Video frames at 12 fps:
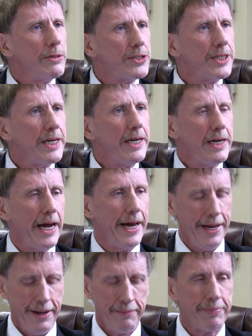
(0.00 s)
what do you
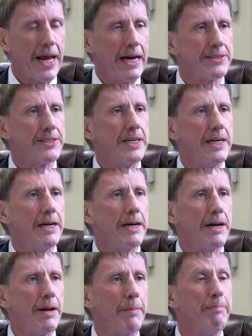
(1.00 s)
see as the
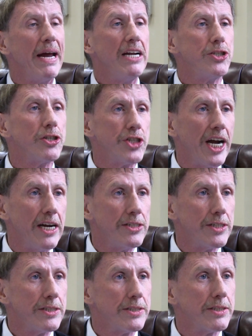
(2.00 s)
major
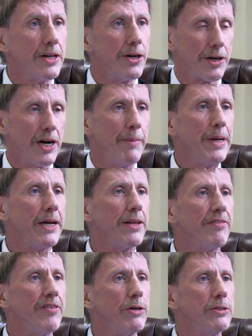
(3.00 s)
changes that are coming in
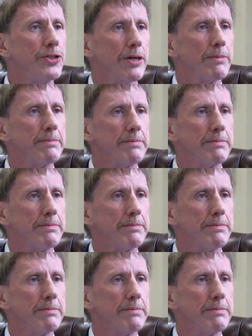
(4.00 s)
the future?